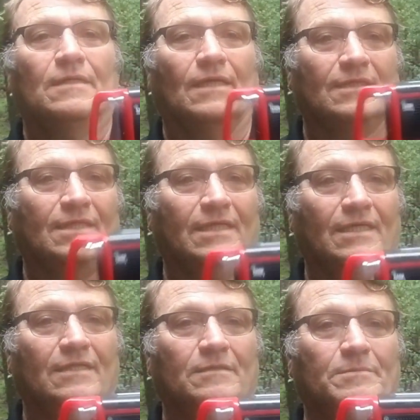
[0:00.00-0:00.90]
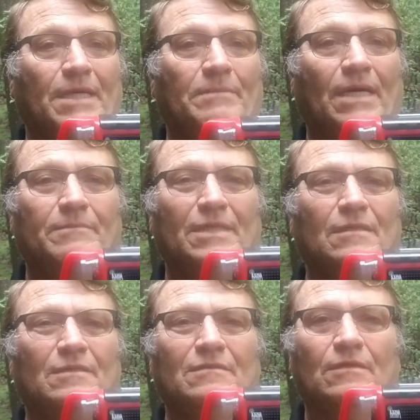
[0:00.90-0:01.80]
Like I said again, it's made by
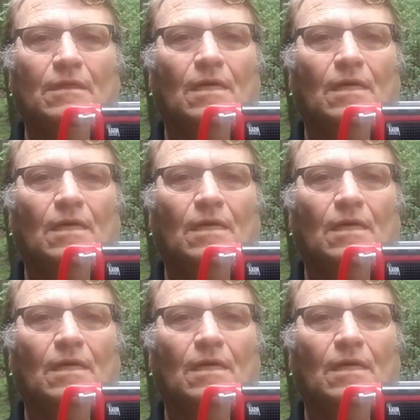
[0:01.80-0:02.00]
Midland.